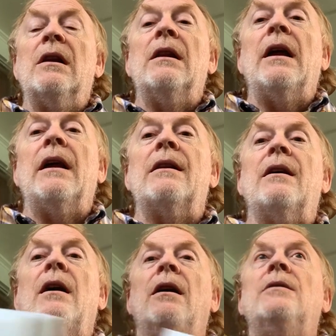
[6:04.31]
That
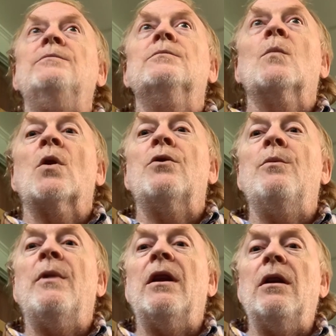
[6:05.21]
um, too
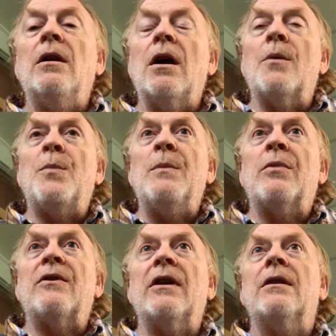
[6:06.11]
many uh,
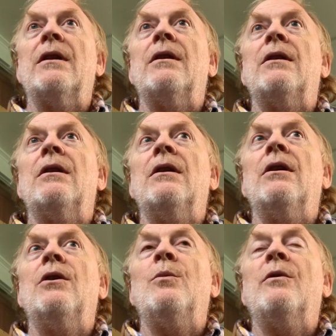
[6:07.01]
people think that,
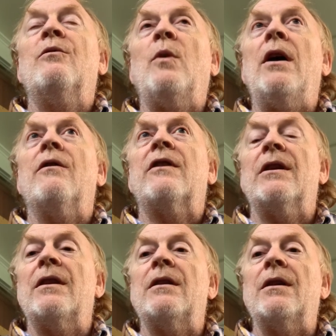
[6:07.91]
with wealth,
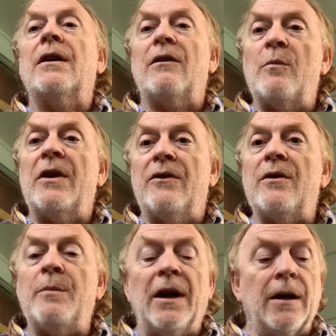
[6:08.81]
think that the government is
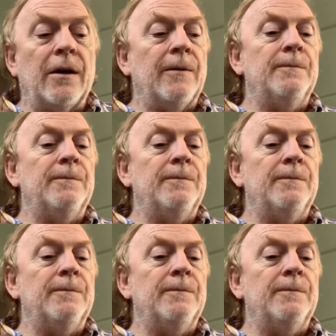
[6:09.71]
their bank.